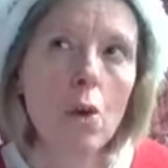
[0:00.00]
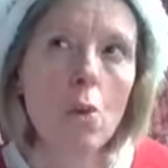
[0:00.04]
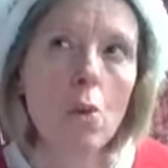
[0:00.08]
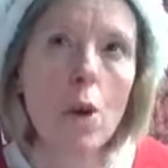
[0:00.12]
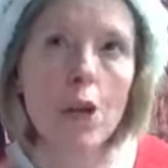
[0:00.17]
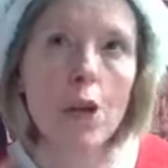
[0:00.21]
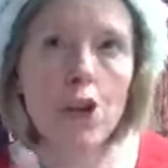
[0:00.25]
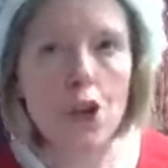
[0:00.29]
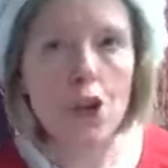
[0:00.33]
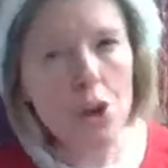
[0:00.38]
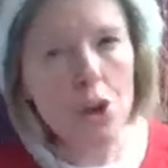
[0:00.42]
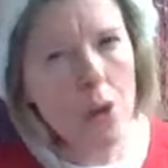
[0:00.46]

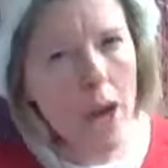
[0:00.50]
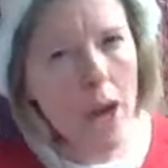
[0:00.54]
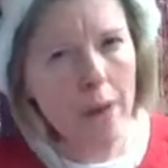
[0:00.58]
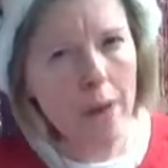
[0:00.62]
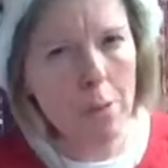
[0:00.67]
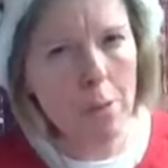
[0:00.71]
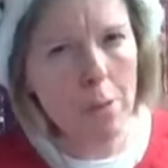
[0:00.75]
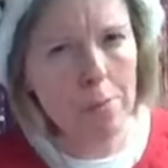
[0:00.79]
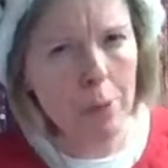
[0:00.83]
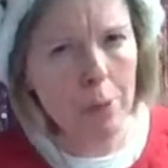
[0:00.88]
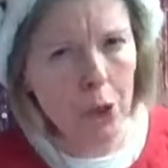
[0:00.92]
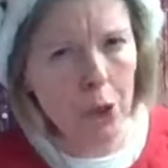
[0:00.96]
when you
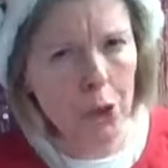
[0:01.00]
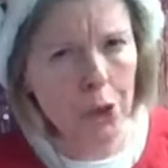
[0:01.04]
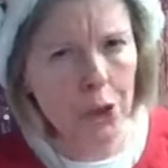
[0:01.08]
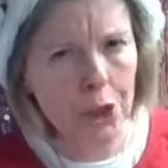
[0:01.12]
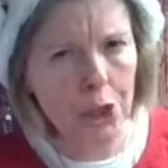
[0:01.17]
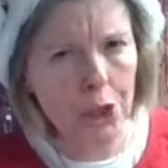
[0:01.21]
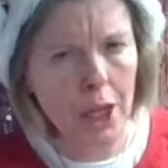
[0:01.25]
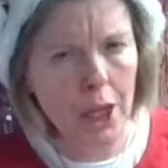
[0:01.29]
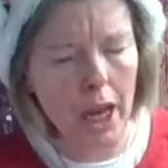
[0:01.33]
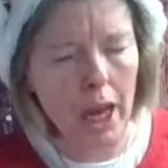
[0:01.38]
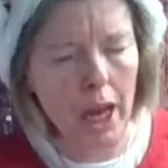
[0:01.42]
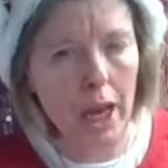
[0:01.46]
have a
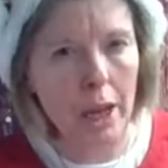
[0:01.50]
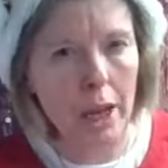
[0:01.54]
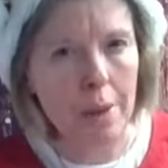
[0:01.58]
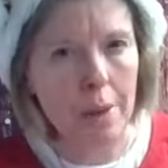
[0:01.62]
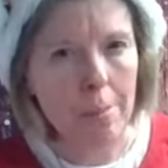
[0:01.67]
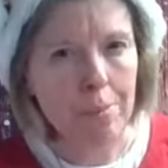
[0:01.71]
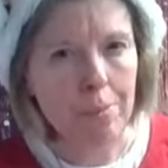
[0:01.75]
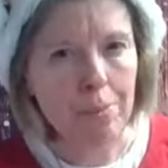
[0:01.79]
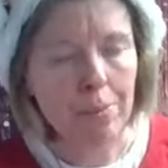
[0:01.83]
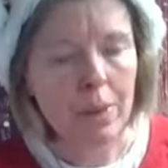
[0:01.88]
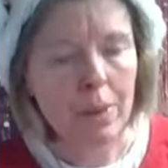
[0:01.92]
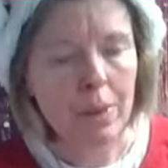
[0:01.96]

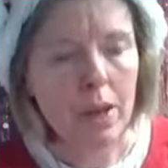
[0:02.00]
birthday,